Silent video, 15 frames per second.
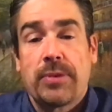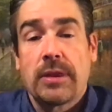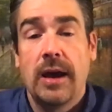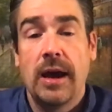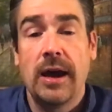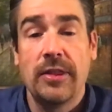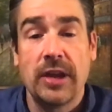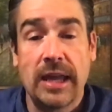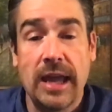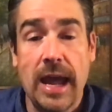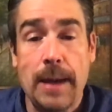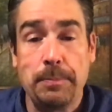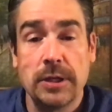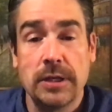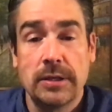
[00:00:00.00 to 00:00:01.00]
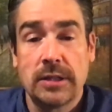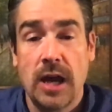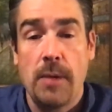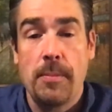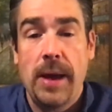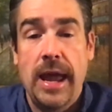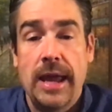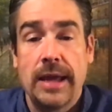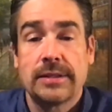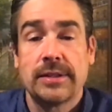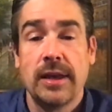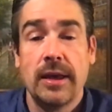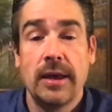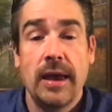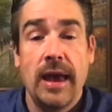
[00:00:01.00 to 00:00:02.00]
the captain, Tom Hanks,
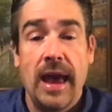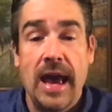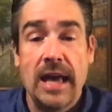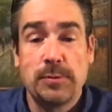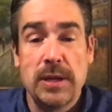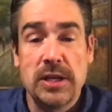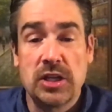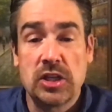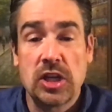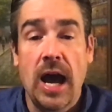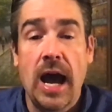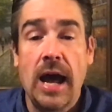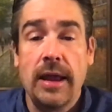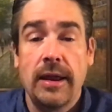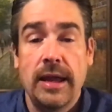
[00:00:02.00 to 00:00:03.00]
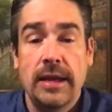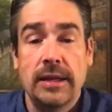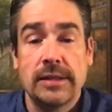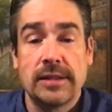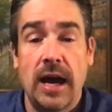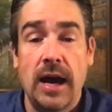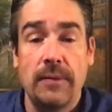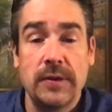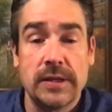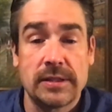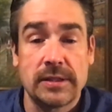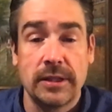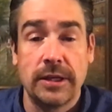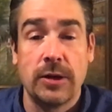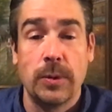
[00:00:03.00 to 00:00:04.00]
has been shot and is
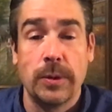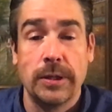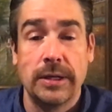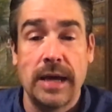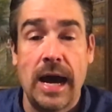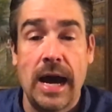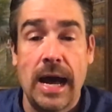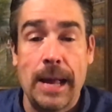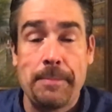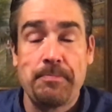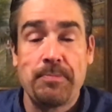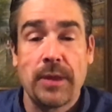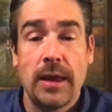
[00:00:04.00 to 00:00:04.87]
obviously going to die.